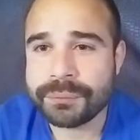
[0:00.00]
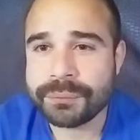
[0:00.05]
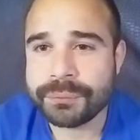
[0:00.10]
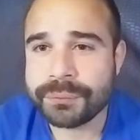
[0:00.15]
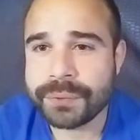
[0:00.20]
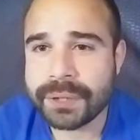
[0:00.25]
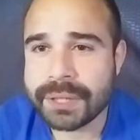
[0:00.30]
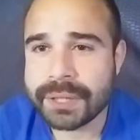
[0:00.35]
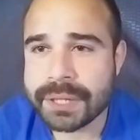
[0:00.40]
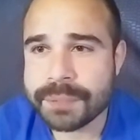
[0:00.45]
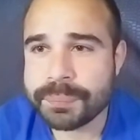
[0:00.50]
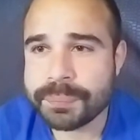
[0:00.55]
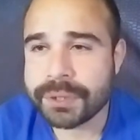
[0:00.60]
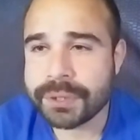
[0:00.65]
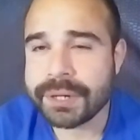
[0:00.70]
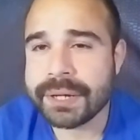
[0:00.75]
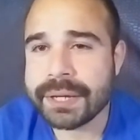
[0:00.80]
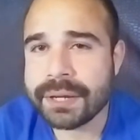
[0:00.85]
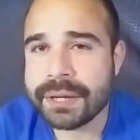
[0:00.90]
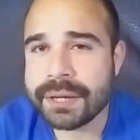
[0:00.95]
really
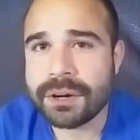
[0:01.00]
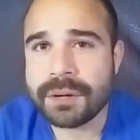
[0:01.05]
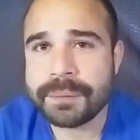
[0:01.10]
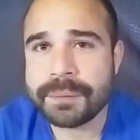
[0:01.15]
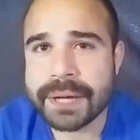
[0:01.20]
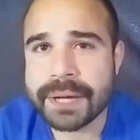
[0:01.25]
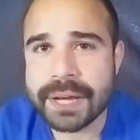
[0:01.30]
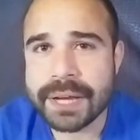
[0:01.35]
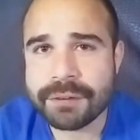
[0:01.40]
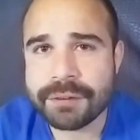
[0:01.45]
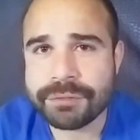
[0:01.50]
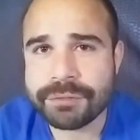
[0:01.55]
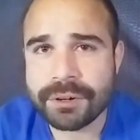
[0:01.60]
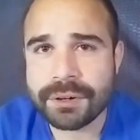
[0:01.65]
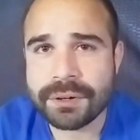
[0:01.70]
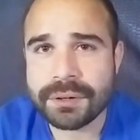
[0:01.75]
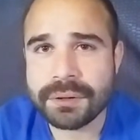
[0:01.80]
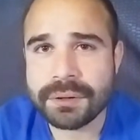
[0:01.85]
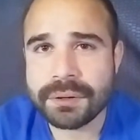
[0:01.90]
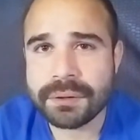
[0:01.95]
putting in all my
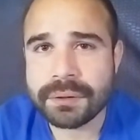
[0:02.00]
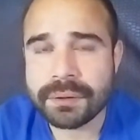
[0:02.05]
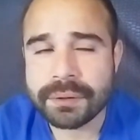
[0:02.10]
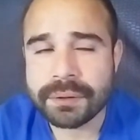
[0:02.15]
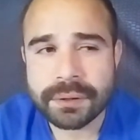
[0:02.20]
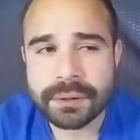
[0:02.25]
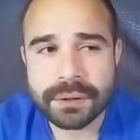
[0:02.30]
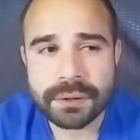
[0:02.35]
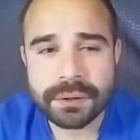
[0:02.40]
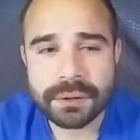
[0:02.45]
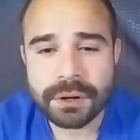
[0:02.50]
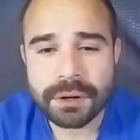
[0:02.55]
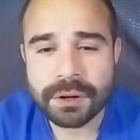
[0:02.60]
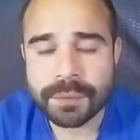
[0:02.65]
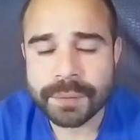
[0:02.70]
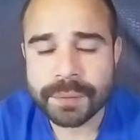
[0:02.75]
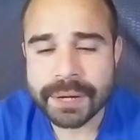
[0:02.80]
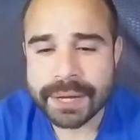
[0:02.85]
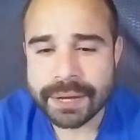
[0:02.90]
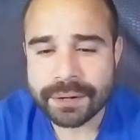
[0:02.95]
effort, all
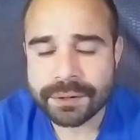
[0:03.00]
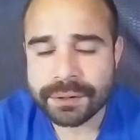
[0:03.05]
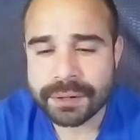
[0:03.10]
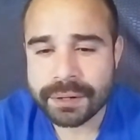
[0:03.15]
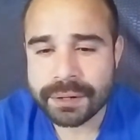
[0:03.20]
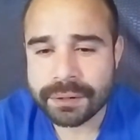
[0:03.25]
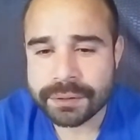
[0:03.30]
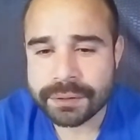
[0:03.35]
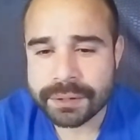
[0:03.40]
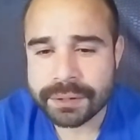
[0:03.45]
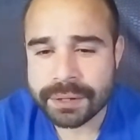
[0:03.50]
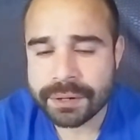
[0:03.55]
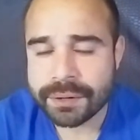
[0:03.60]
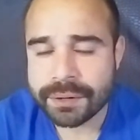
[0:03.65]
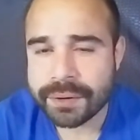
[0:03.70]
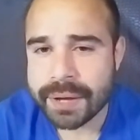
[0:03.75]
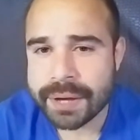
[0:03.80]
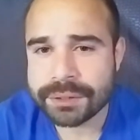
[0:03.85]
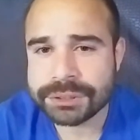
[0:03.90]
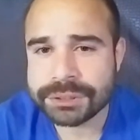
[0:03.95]
my ener- you know,
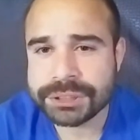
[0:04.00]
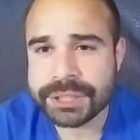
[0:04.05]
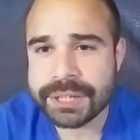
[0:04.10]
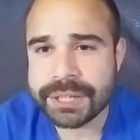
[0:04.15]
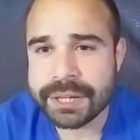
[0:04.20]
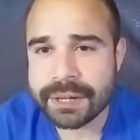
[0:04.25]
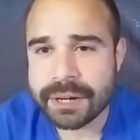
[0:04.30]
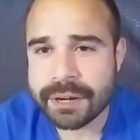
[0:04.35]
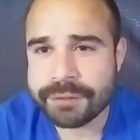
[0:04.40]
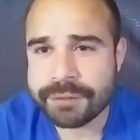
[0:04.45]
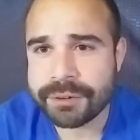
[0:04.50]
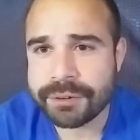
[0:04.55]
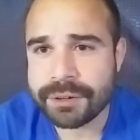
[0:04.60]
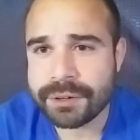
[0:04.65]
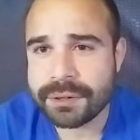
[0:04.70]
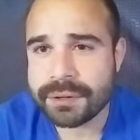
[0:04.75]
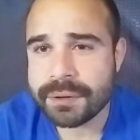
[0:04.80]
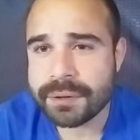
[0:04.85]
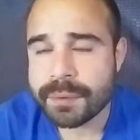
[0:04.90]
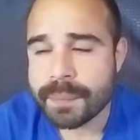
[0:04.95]
energy and effort